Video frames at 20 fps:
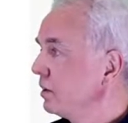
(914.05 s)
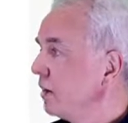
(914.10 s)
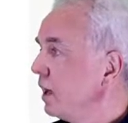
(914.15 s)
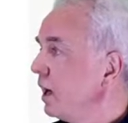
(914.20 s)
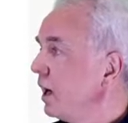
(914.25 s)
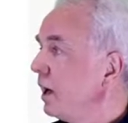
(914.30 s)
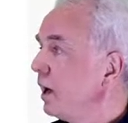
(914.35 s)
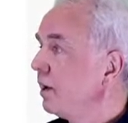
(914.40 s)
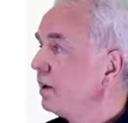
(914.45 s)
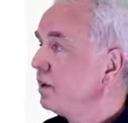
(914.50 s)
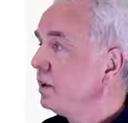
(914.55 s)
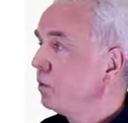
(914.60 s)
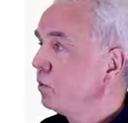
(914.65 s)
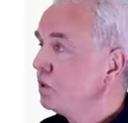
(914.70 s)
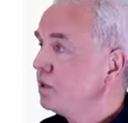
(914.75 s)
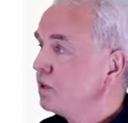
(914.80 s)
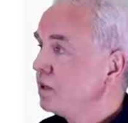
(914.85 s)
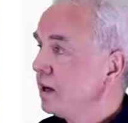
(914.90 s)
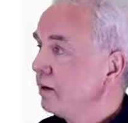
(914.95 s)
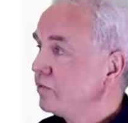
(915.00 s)
And here
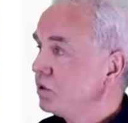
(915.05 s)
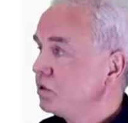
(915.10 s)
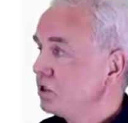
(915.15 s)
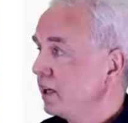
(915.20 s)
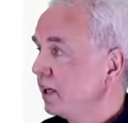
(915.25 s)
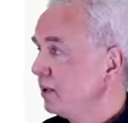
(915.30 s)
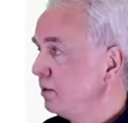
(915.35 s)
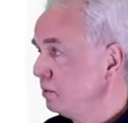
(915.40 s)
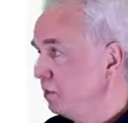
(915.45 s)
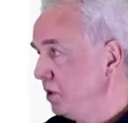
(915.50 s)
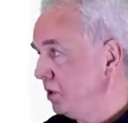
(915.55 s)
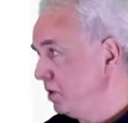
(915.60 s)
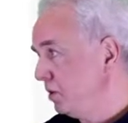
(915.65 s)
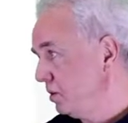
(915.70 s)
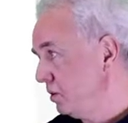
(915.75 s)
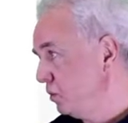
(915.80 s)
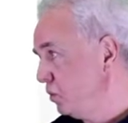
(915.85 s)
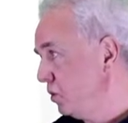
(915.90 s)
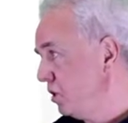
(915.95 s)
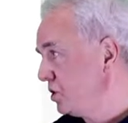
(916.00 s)
we have a second bit
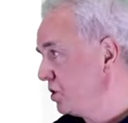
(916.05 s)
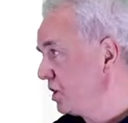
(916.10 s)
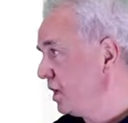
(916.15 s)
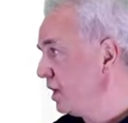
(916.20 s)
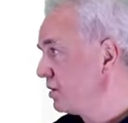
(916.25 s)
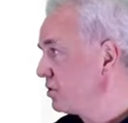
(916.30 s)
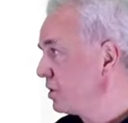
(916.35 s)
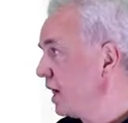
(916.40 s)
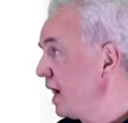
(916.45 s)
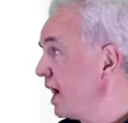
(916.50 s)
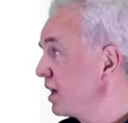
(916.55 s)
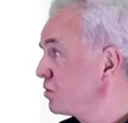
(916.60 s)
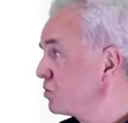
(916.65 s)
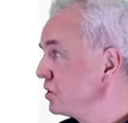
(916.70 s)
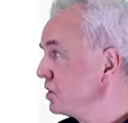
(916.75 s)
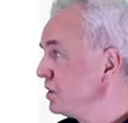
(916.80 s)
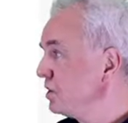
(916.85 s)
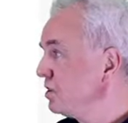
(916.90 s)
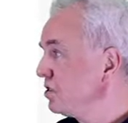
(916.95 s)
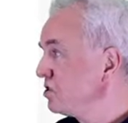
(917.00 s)
which has
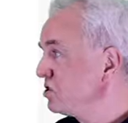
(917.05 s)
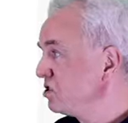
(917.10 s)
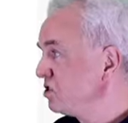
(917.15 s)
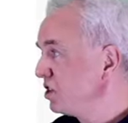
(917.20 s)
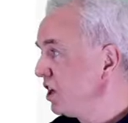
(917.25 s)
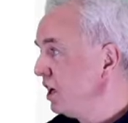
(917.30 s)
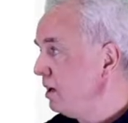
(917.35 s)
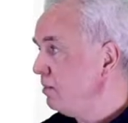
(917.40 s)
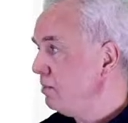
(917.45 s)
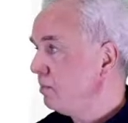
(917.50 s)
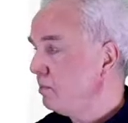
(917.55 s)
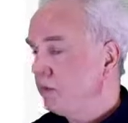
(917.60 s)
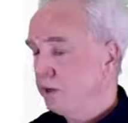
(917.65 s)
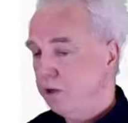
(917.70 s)
actually the same